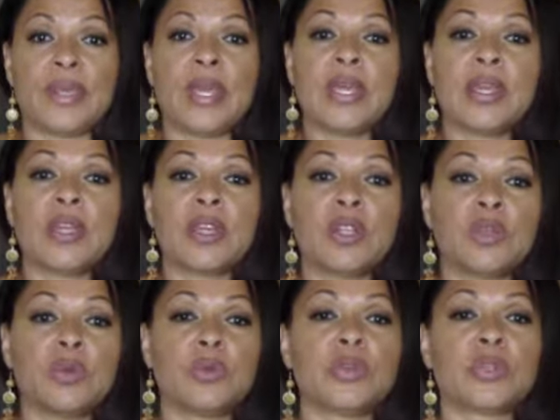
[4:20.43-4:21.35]
It
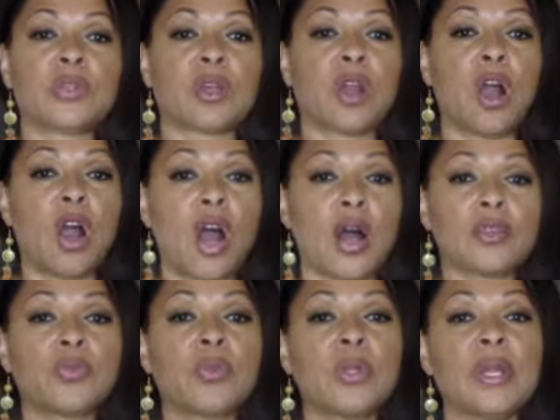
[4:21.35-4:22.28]
includes the
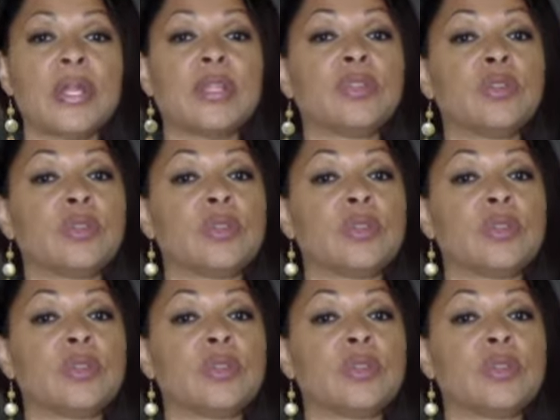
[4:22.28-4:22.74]
cost related to